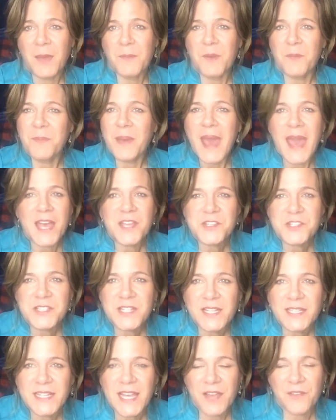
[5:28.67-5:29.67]
I'm a
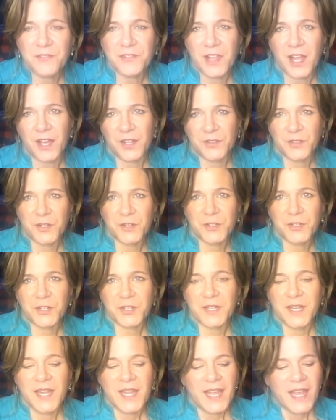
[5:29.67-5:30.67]
passionate lifelong
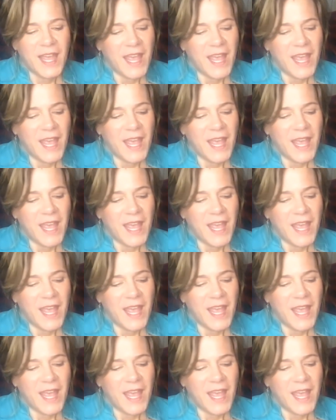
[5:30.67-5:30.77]
learner,